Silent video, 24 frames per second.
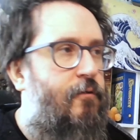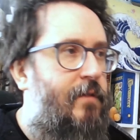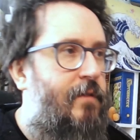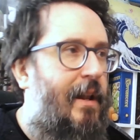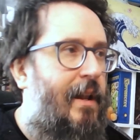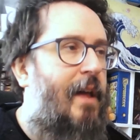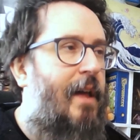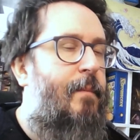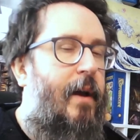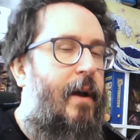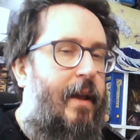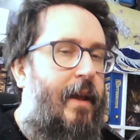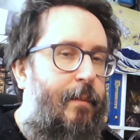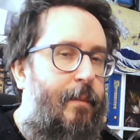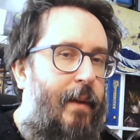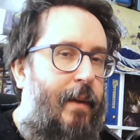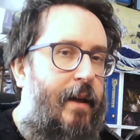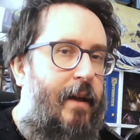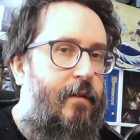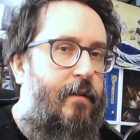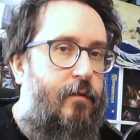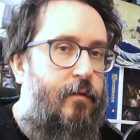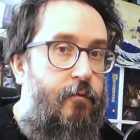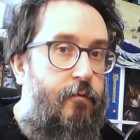I like my
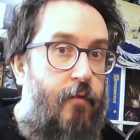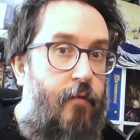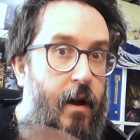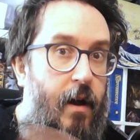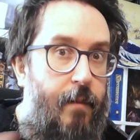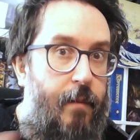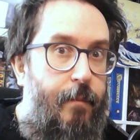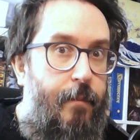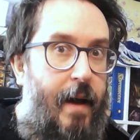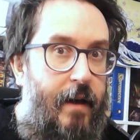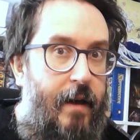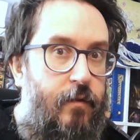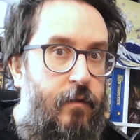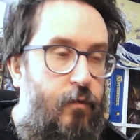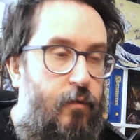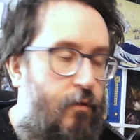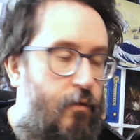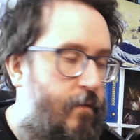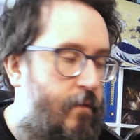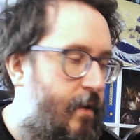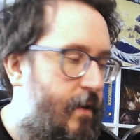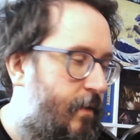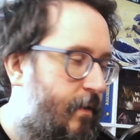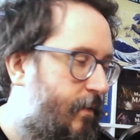players to write
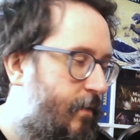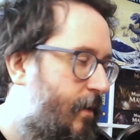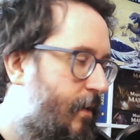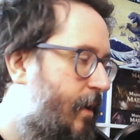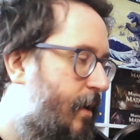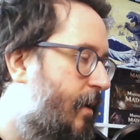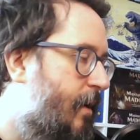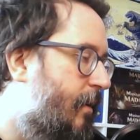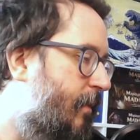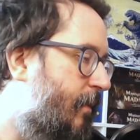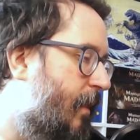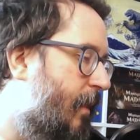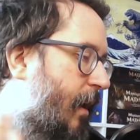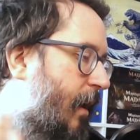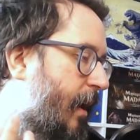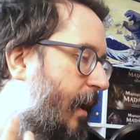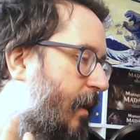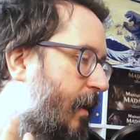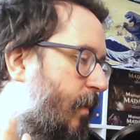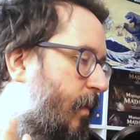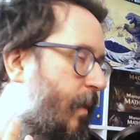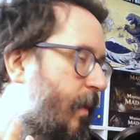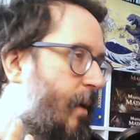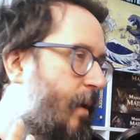backstories that I
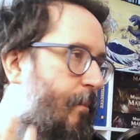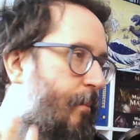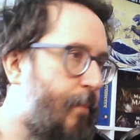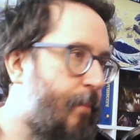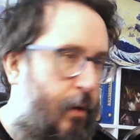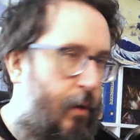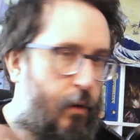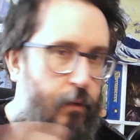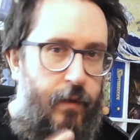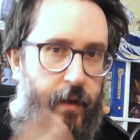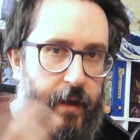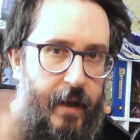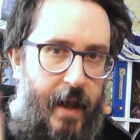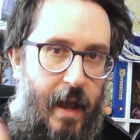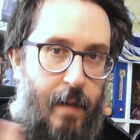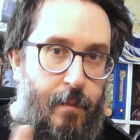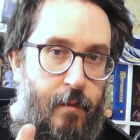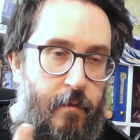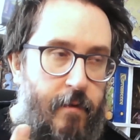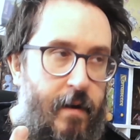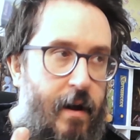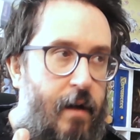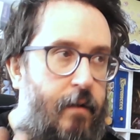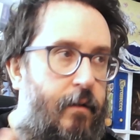can then build the game
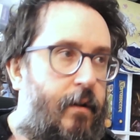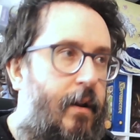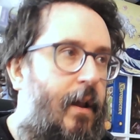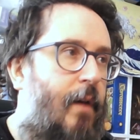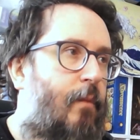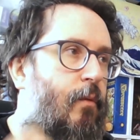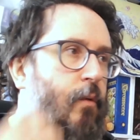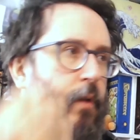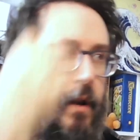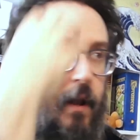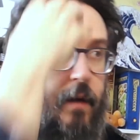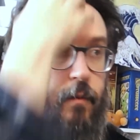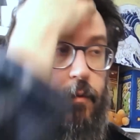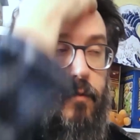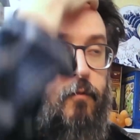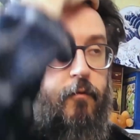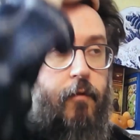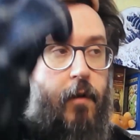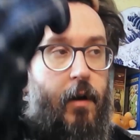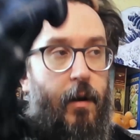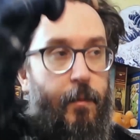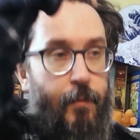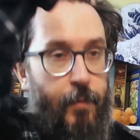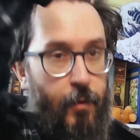around, and I
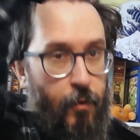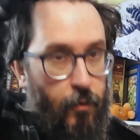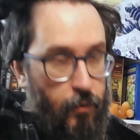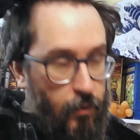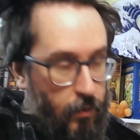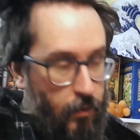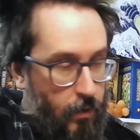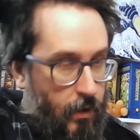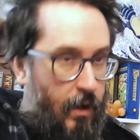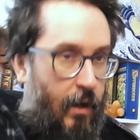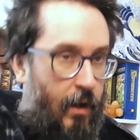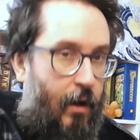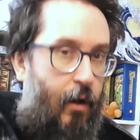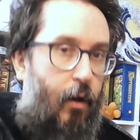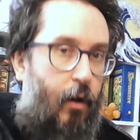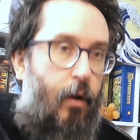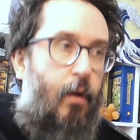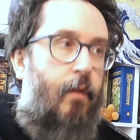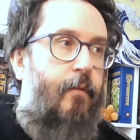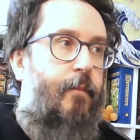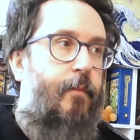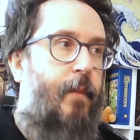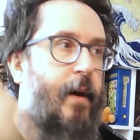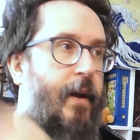will build a lot
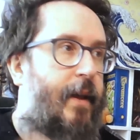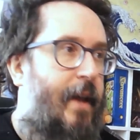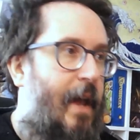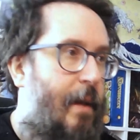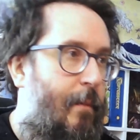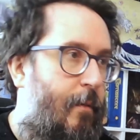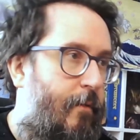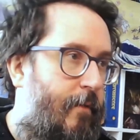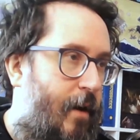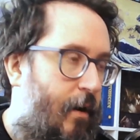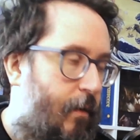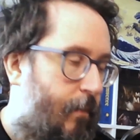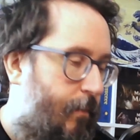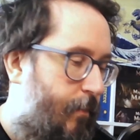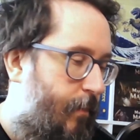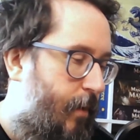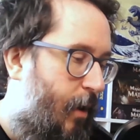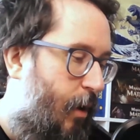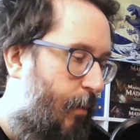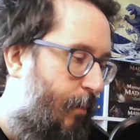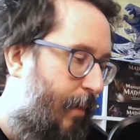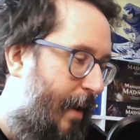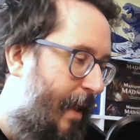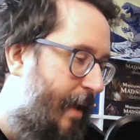of my game around
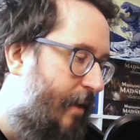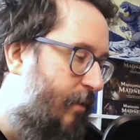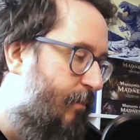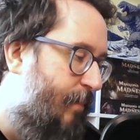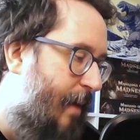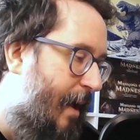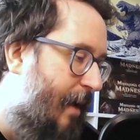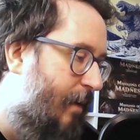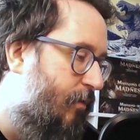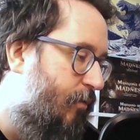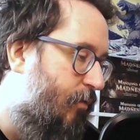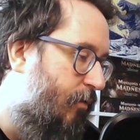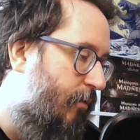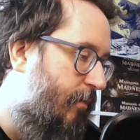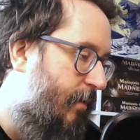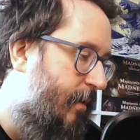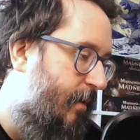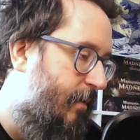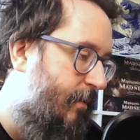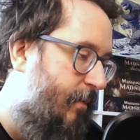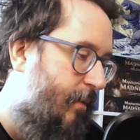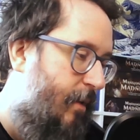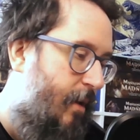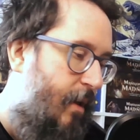players'
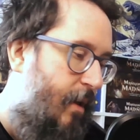backstories.